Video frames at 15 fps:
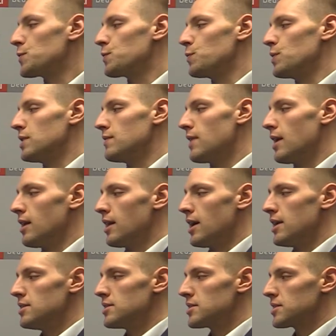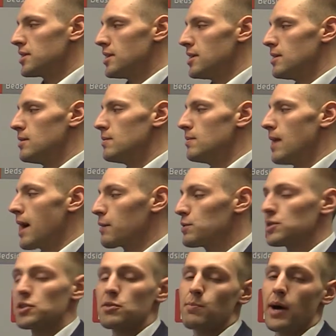we've outlined some
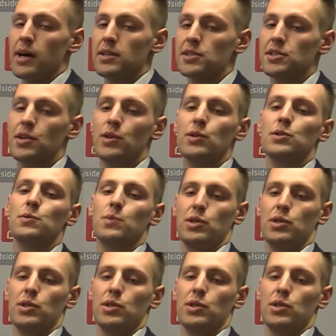acquisition milestones,